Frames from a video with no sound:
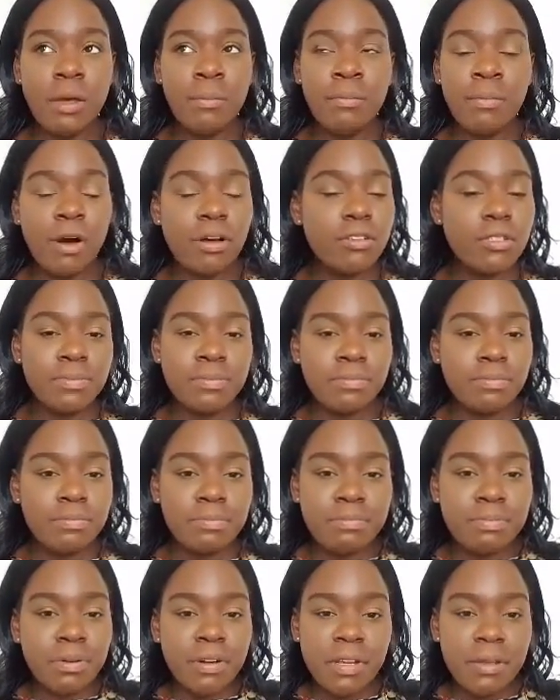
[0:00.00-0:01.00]
Most
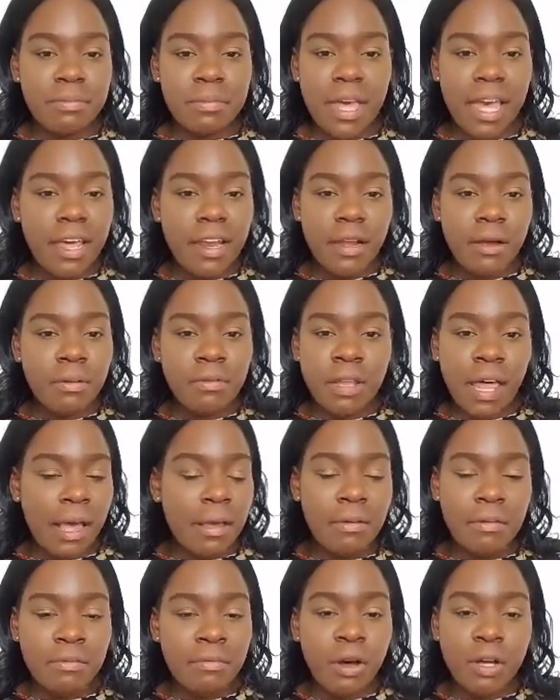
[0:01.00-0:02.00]
pre-med,
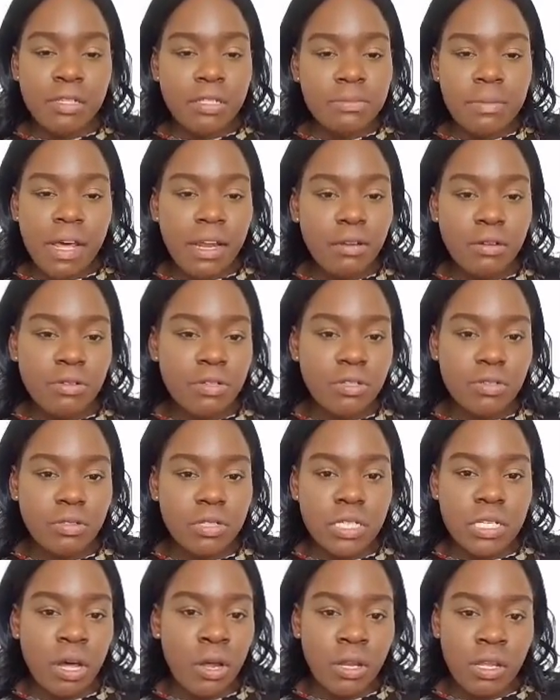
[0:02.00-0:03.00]
like most medical
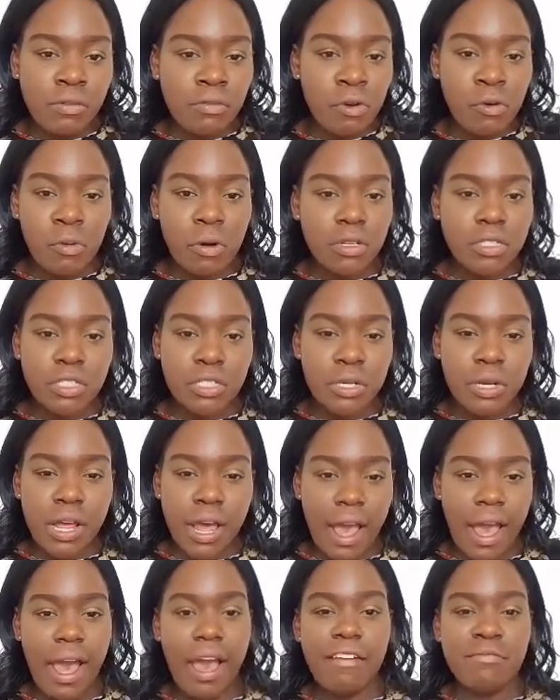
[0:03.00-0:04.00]
schools, don't even want you
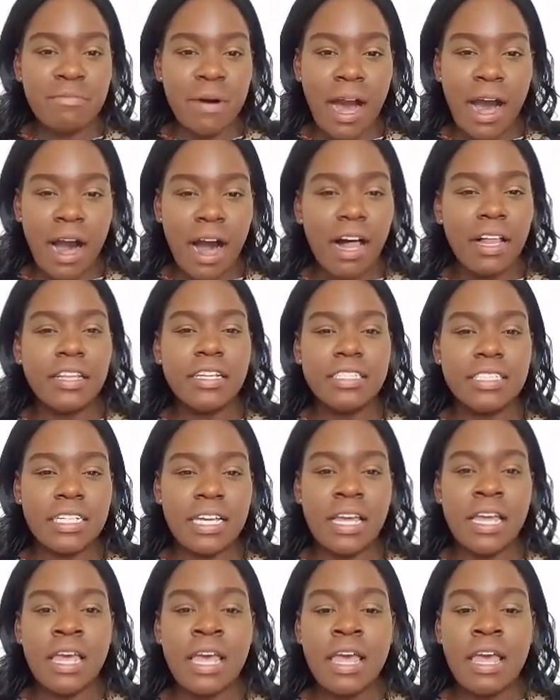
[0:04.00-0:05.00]
to have
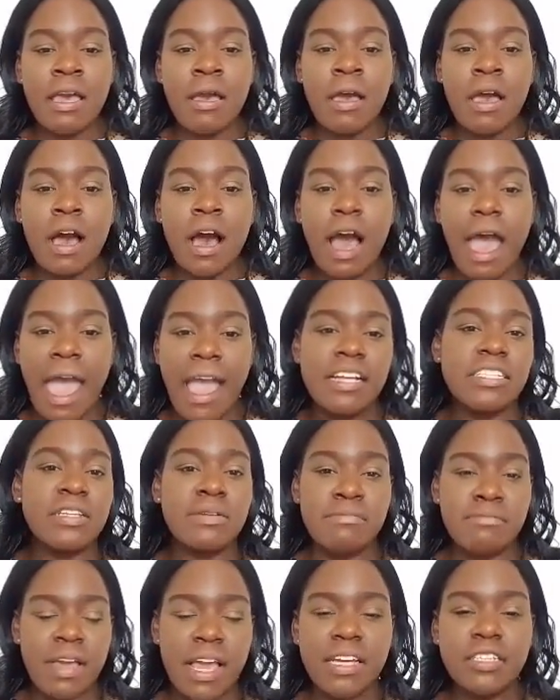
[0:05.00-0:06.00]
biology as
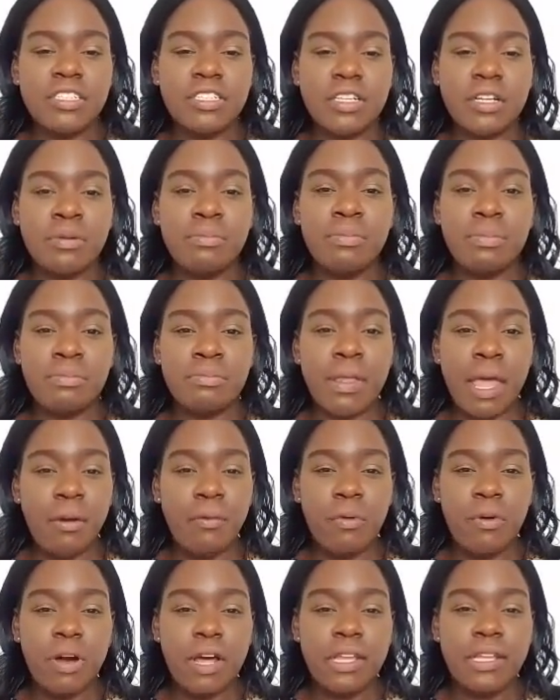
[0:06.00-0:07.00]
a major. They
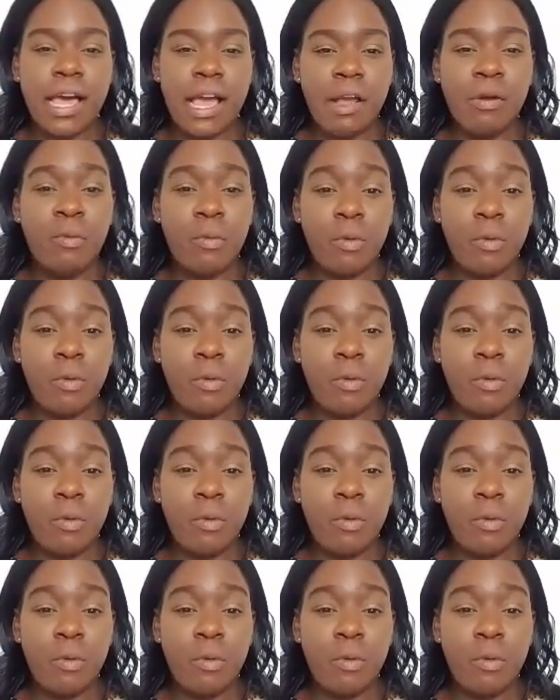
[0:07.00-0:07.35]
want, like,